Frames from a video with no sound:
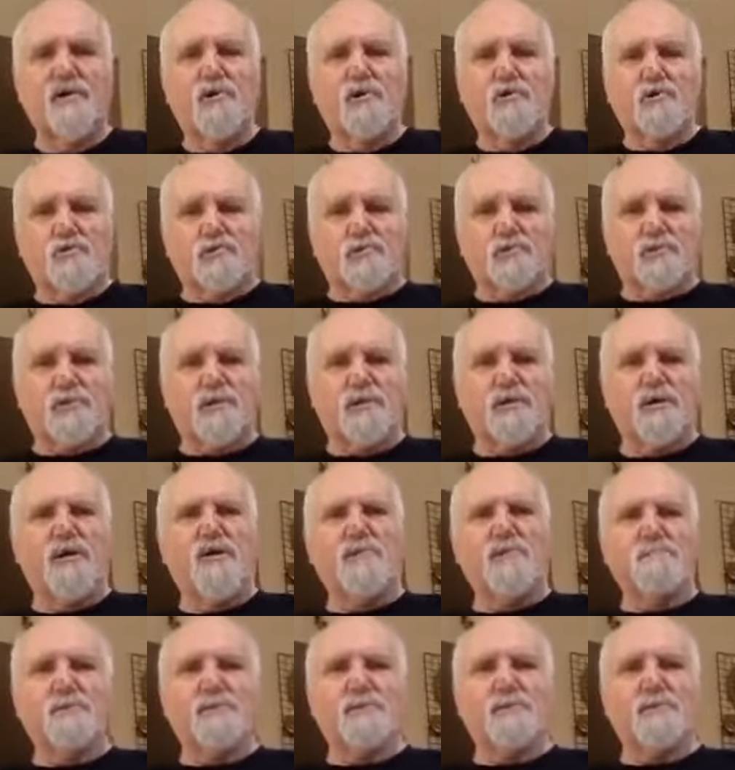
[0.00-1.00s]
or the
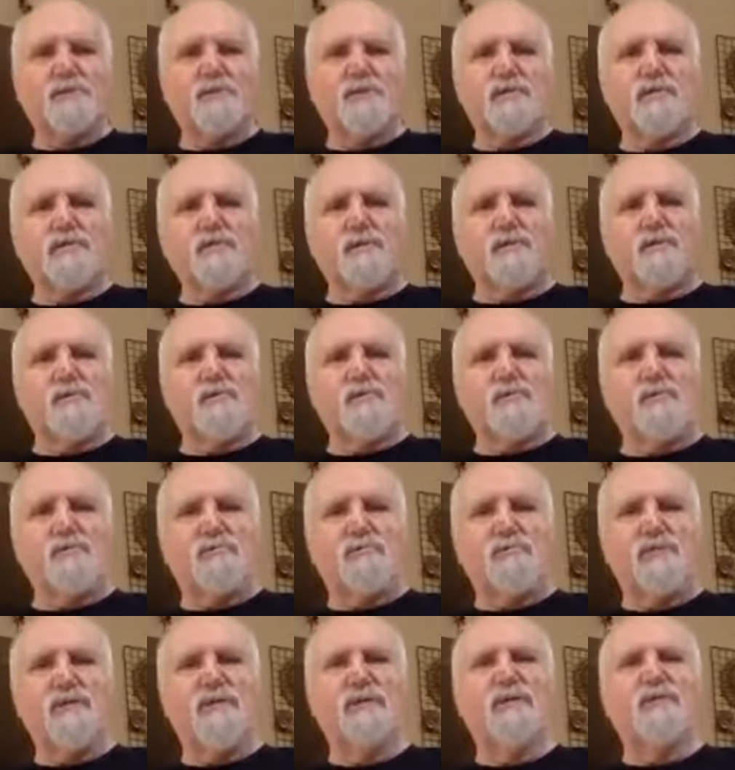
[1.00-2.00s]
common thing
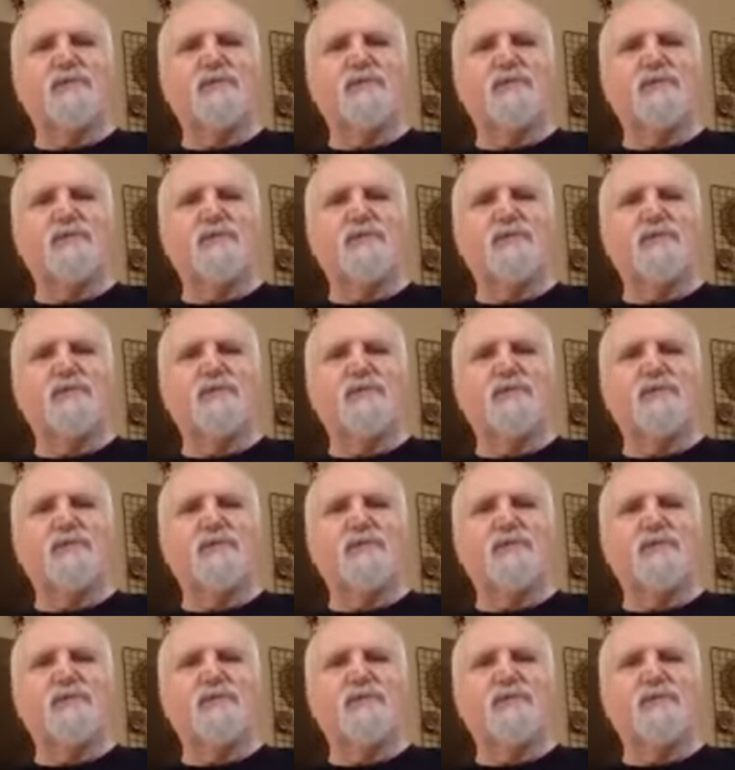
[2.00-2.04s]
called